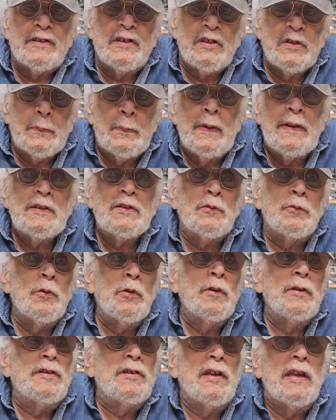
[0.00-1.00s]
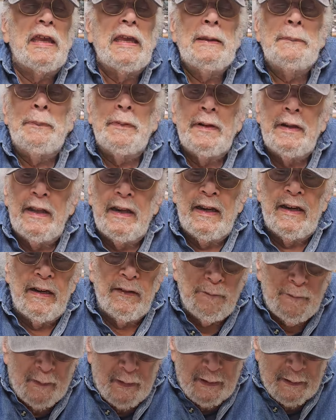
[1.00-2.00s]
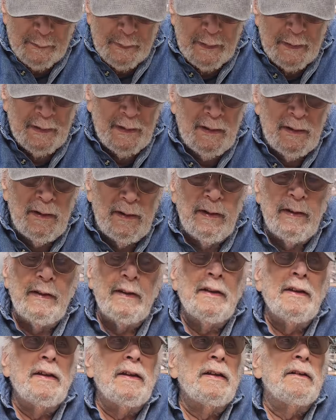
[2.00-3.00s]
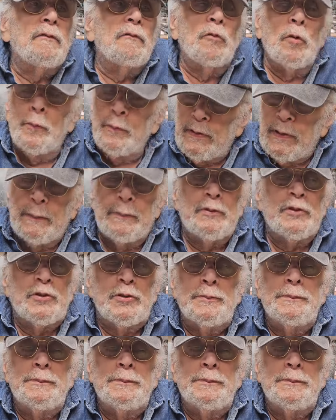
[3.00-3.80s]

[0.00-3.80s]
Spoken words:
It's best really to keep it in an environment room temperature.